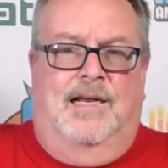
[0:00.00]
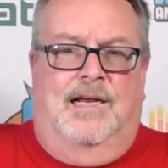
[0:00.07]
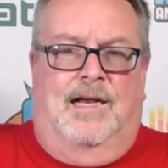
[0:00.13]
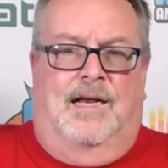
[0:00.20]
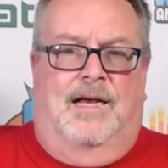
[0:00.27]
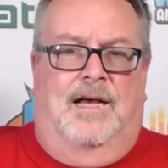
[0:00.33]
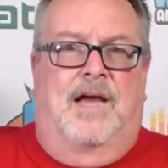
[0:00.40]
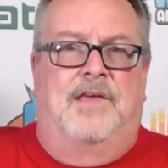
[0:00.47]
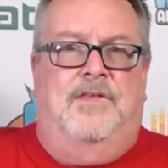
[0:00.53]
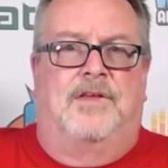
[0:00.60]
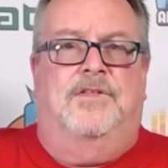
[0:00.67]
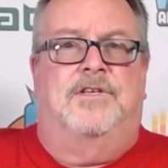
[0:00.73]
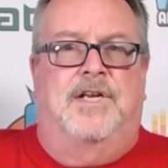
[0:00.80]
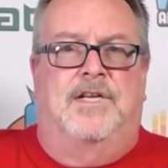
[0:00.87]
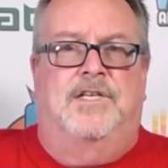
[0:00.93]
I think
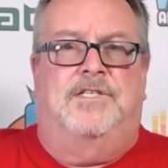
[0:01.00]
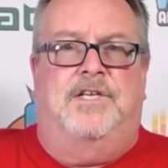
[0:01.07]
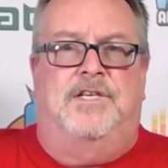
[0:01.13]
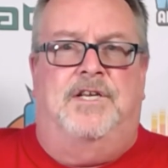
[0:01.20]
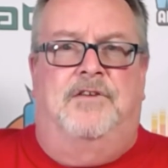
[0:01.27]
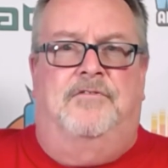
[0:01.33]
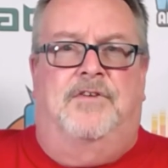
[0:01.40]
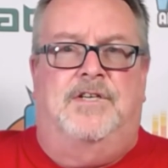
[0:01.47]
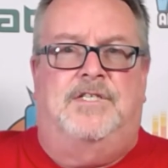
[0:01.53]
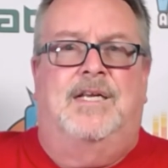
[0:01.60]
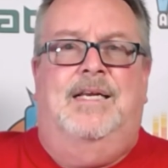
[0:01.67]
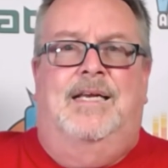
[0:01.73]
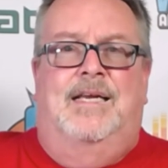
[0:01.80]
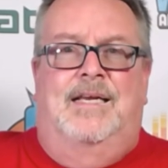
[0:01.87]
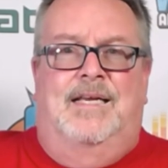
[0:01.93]
the Tennessee defense
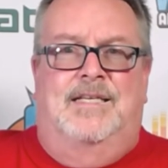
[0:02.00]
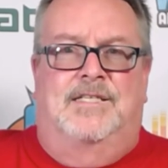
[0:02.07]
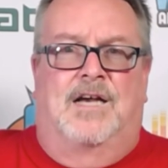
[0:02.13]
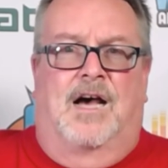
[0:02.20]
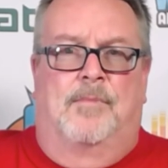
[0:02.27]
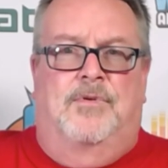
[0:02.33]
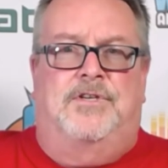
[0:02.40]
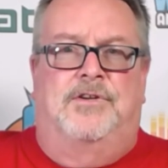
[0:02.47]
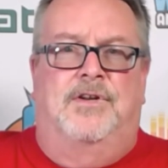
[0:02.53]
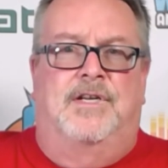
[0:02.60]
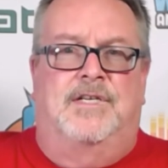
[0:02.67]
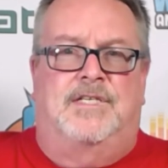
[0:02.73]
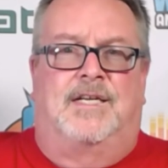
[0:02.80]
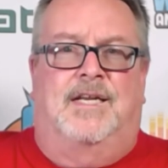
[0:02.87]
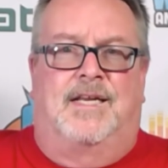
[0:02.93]
is
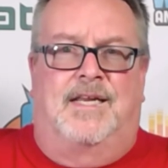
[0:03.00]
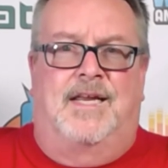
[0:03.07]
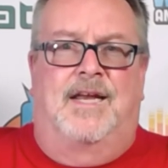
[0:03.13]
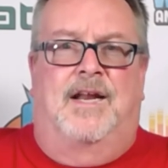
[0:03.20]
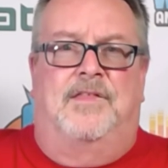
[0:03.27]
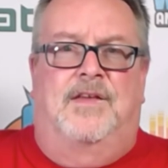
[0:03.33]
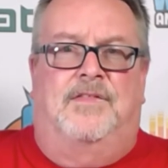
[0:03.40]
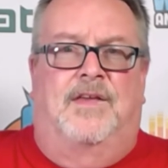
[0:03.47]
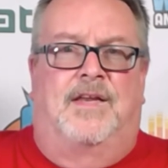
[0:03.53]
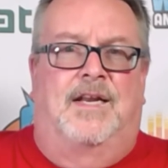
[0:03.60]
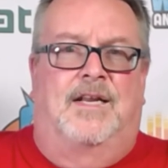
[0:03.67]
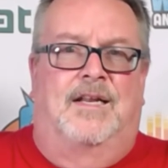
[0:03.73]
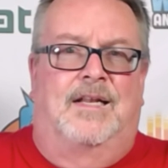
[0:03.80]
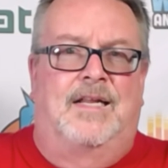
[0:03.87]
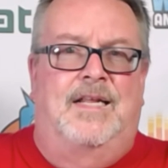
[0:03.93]
opportunistic again. I think they get
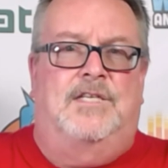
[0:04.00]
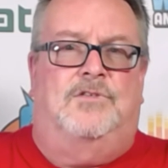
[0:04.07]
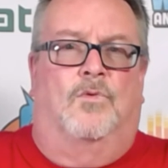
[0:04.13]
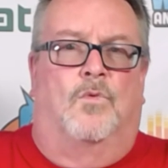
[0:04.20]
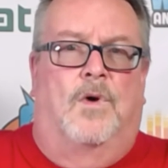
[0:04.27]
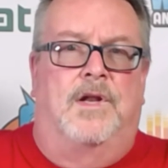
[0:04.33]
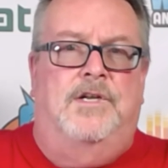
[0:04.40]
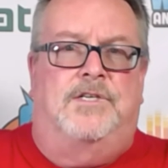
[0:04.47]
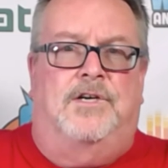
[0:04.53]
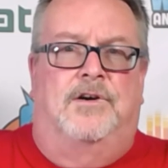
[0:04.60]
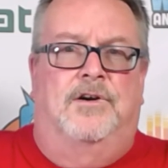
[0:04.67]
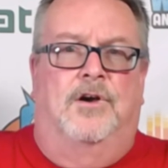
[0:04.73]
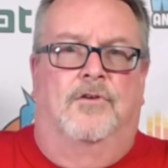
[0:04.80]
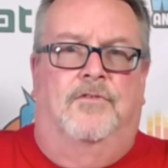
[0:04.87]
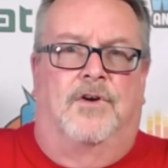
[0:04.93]
at least one
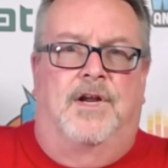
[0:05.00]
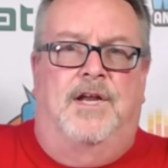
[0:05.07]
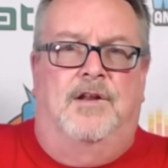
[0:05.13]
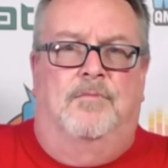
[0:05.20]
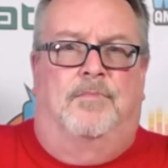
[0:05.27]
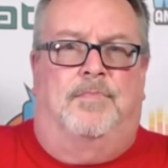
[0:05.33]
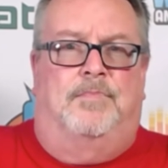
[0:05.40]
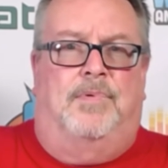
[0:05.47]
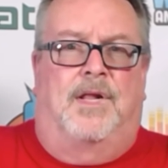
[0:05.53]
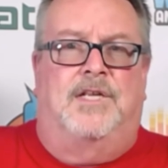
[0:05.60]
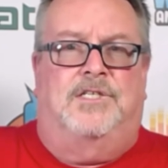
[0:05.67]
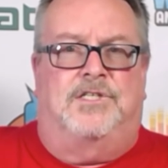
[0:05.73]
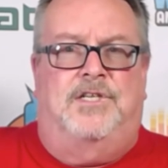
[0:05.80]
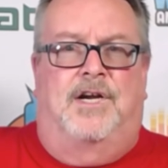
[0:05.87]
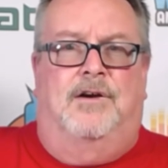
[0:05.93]
turnover in
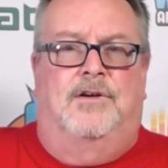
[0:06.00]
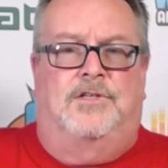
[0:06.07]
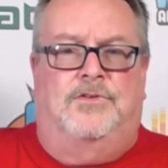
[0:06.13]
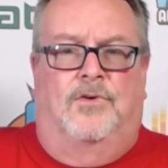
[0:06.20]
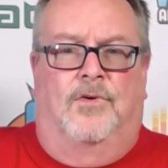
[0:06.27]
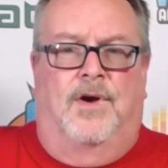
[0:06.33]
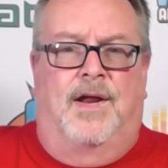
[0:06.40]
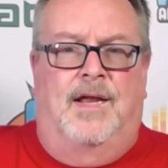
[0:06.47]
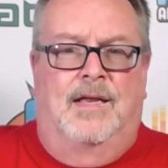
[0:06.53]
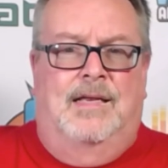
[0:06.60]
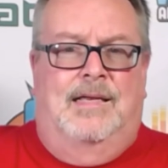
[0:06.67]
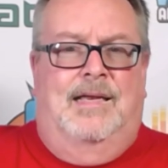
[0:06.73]
plus territory.